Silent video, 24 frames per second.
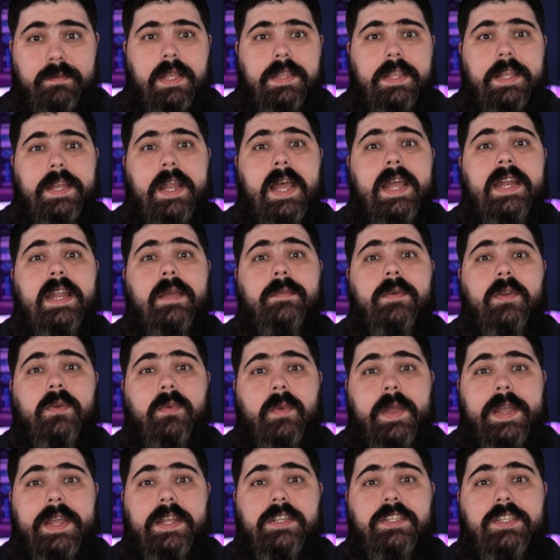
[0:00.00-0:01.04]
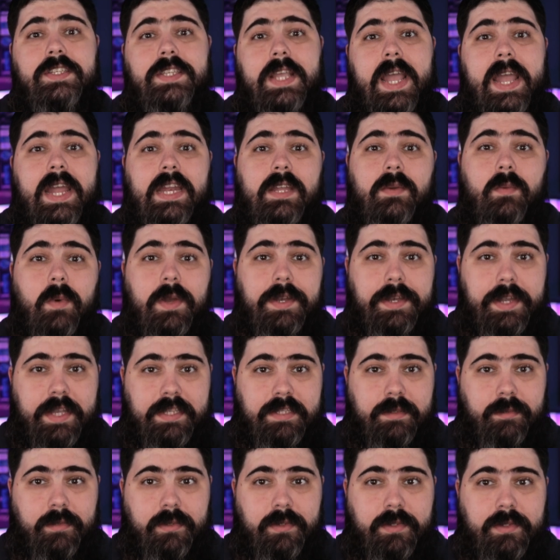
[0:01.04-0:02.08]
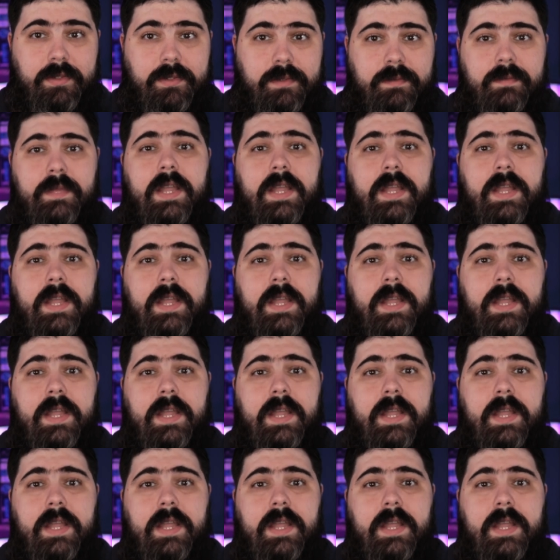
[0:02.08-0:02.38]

And the dynamic range is 81 decibels.